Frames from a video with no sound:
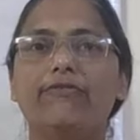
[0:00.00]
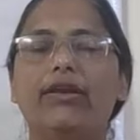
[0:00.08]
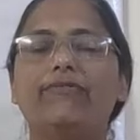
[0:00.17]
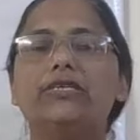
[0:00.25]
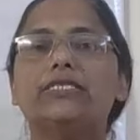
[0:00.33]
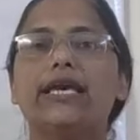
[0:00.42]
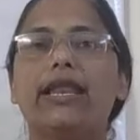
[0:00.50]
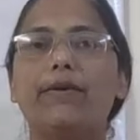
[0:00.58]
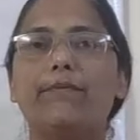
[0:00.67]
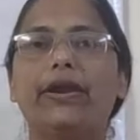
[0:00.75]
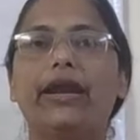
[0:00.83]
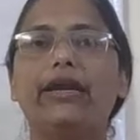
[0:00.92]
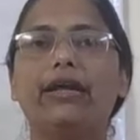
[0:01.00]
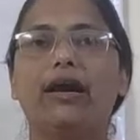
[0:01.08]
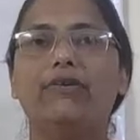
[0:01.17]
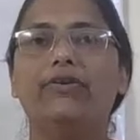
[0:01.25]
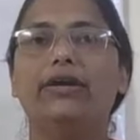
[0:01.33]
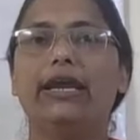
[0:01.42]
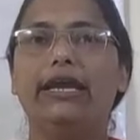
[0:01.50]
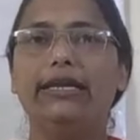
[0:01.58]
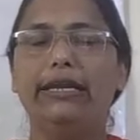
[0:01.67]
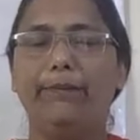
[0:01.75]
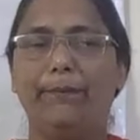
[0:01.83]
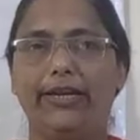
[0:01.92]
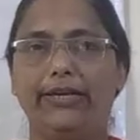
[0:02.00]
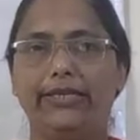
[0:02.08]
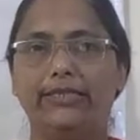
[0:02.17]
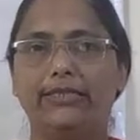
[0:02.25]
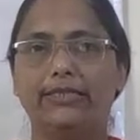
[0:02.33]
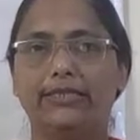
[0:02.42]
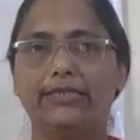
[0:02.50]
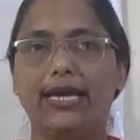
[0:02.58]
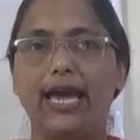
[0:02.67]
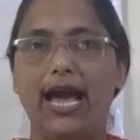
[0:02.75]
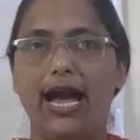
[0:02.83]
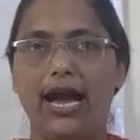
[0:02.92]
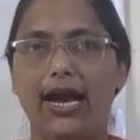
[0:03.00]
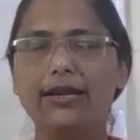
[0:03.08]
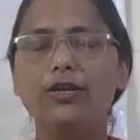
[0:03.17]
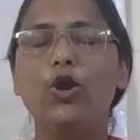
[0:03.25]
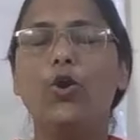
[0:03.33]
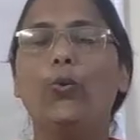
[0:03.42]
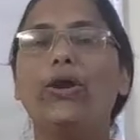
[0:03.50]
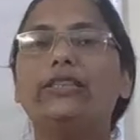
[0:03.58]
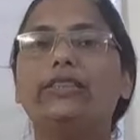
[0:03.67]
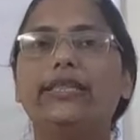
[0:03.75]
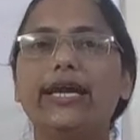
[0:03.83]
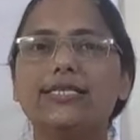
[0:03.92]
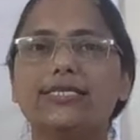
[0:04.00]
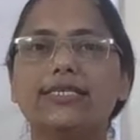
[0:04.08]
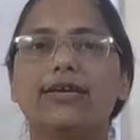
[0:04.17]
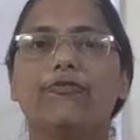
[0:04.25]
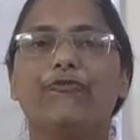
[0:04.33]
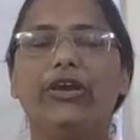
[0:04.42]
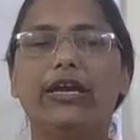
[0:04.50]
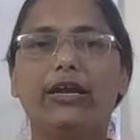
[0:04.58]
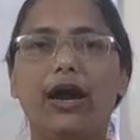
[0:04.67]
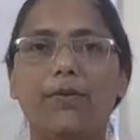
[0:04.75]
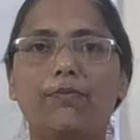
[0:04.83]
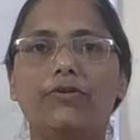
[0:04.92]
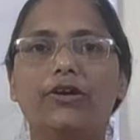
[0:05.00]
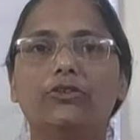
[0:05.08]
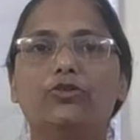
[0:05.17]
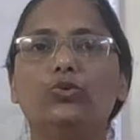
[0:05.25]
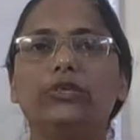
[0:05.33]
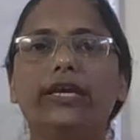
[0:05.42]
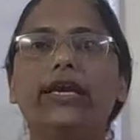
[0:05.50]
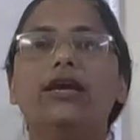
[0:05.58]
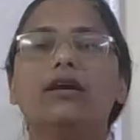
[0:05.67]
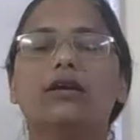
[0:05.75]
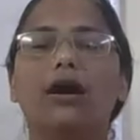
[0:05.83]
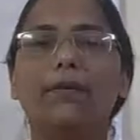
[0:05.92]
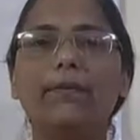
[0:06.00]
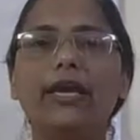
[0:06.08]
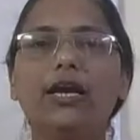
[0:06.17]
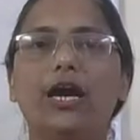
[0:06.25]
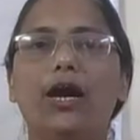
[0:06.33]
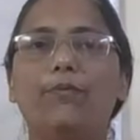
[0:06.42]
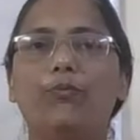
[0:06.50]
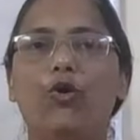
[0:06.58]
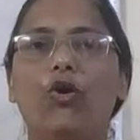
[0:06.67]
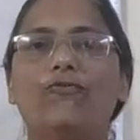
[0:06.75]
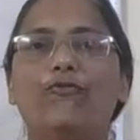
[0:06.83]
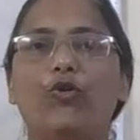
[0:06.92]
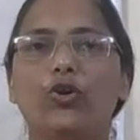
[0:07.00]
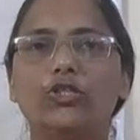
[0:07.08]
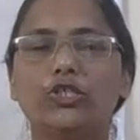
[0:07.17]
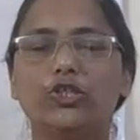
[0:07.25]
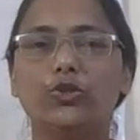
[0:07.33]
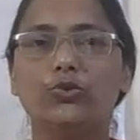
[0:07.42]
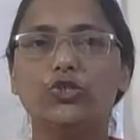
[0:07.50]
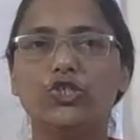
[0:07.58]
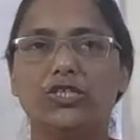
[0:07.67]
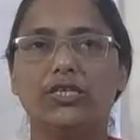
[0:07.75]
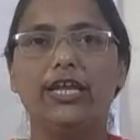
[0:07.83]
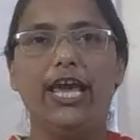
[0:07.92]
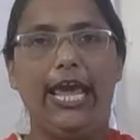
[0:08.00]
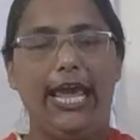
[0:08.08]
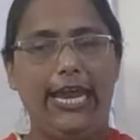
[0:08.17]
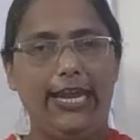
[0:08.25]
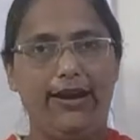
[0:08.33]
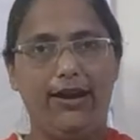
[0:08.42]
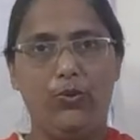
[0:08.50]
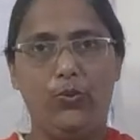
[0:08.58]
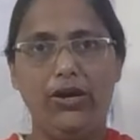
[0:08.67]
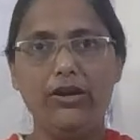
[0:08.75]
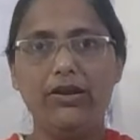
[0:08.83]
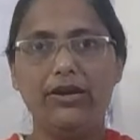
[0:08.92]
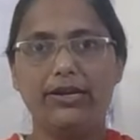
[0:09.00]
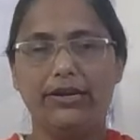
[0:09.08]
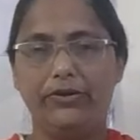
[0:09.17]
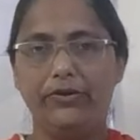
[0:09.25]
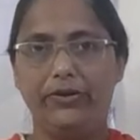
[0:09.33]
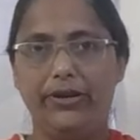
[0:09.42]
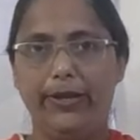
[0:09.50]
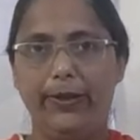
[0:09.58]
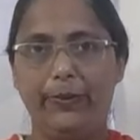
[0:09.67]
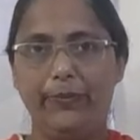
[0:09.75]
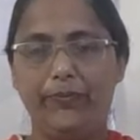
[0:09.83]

when we celebrate our independence, and with this we come to the coming up of Constitution in our country.